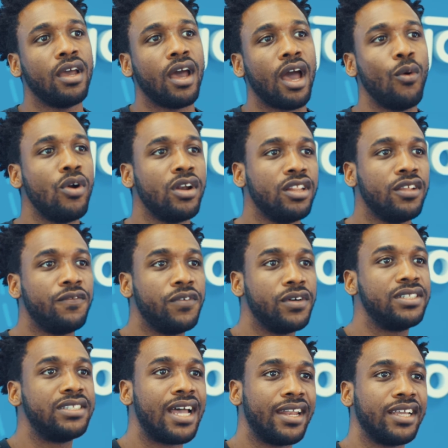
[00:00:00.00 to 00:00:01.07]
I wanted the
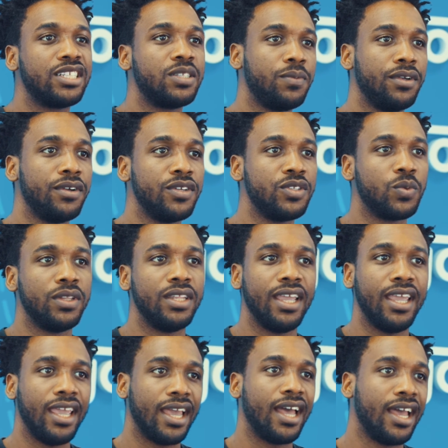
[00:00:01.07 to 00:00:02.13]
first-hand experience with the
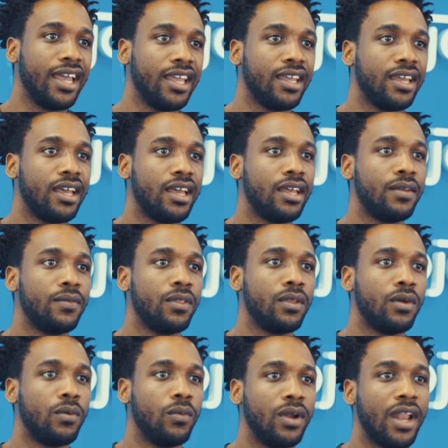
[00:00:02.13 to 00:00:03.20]
AI.
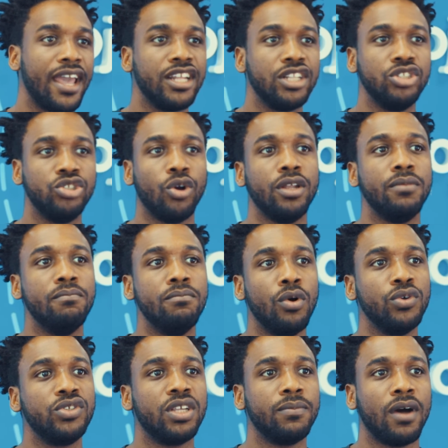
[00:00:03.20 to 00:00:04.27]
What I enjoyed
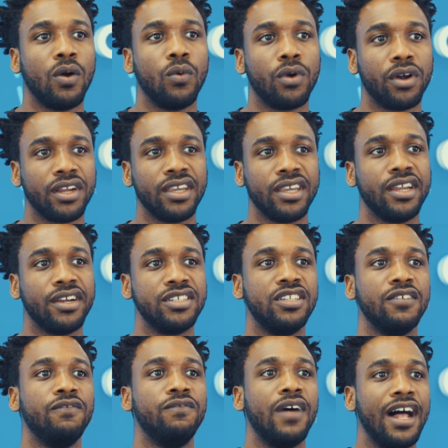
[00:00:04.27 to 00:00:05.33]
most about working here is
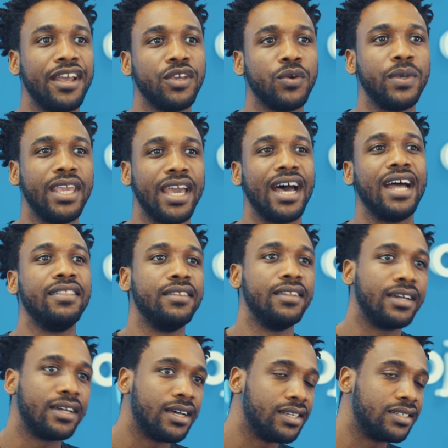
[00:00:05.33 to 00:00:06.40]
the value we add to
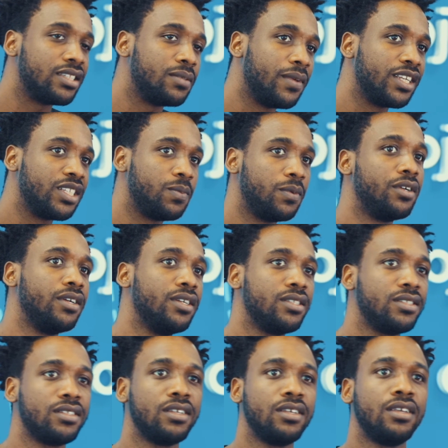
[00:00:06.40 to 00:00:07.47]
the customer
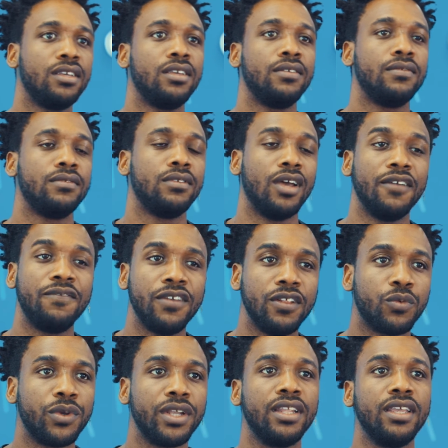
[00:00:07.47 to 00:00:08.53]
experience. I feel
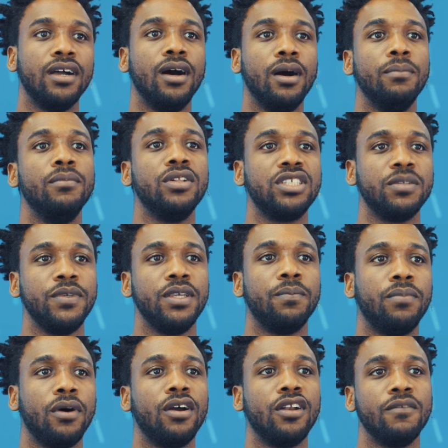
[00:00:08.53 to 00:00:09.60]
really humbled to be a
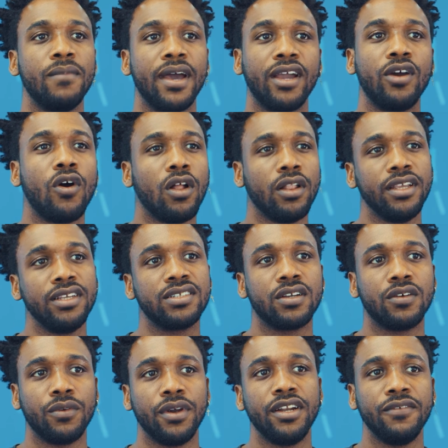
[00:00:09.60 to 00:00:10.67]
part of my colleagues'
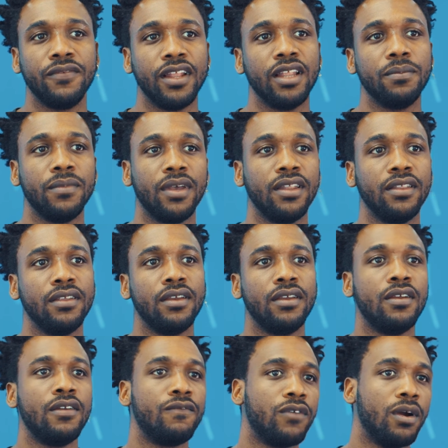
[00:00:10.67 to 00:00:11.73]
career development,
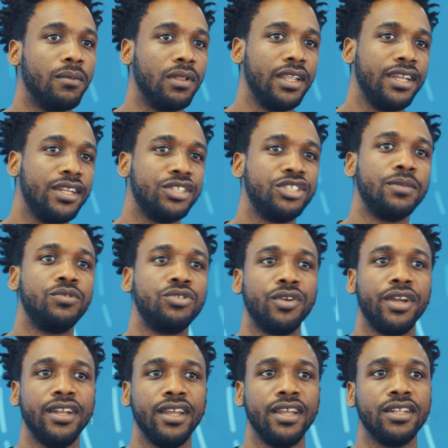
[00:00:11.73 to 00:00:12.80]
from leadership
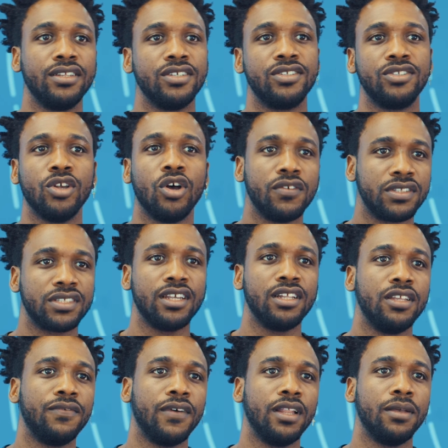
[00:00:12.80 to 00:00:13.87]
training to soft skill
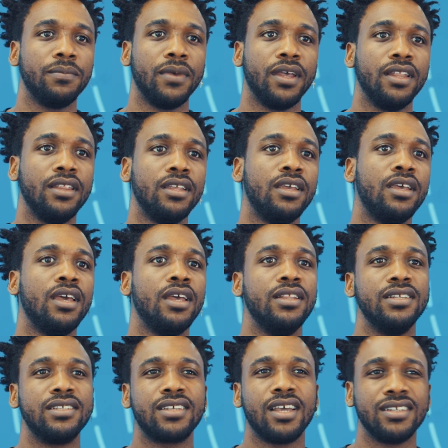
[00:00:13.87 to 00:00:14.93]
development,
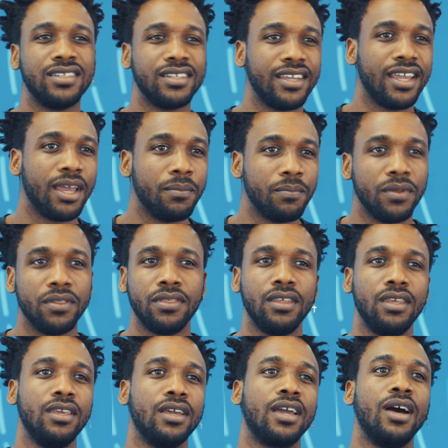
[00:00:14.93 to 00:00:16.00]
discussing
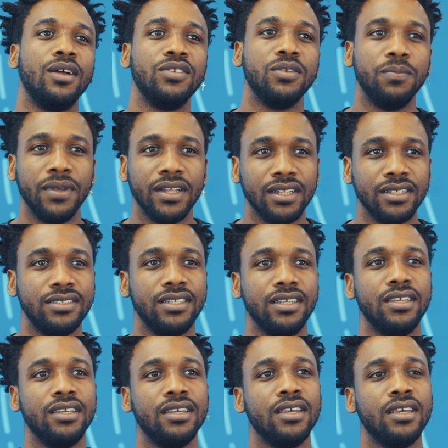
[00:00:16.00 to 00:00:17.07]
empathy,
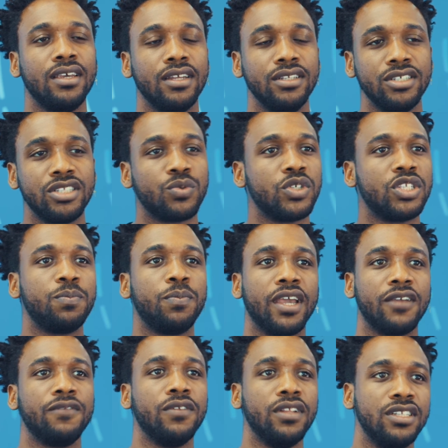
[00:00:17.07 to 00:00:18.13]
accountability, just
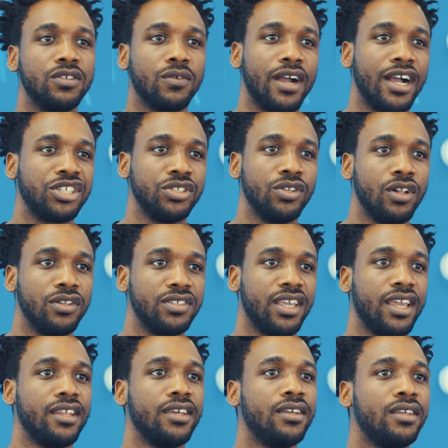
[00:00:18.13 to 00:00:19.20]
respectful interaction
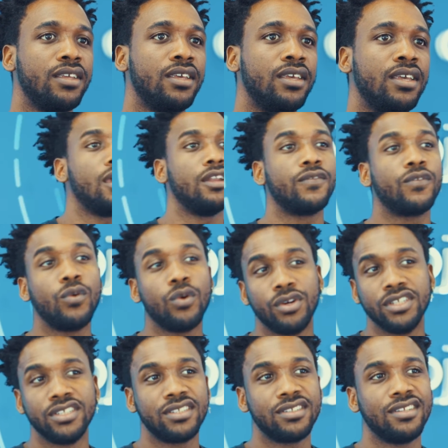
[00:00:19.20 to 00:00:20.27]
altogether. And of
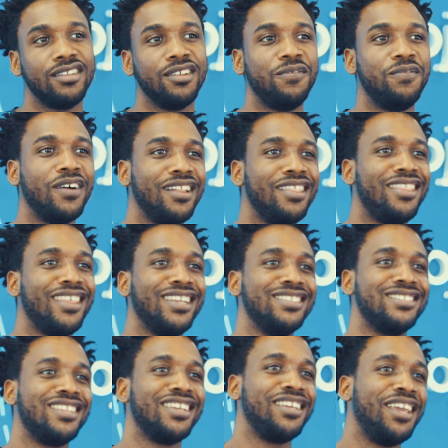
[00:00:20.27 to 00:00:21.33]
course, the fun
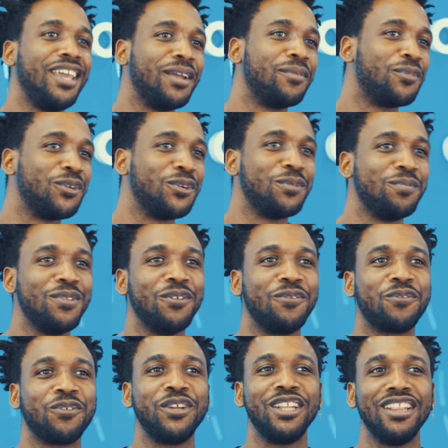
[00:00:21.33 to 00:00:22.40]
things, the game room, the
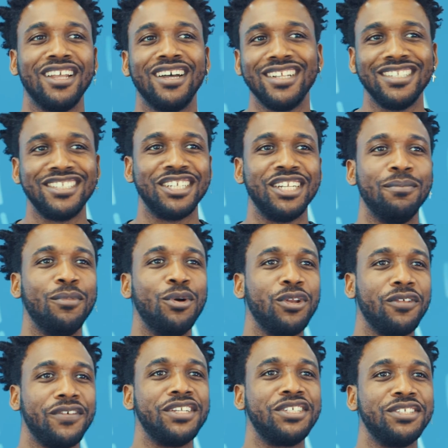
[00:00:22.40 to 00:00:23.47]
free lunch, and the
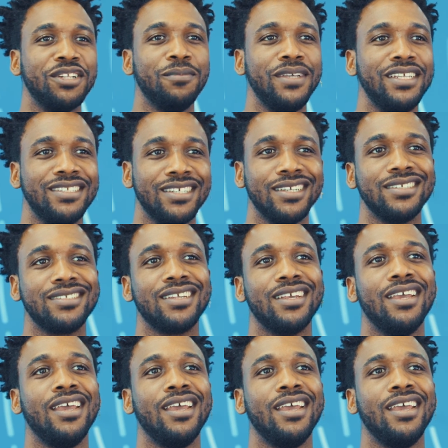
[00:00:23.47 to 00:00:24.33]
motivational meetings.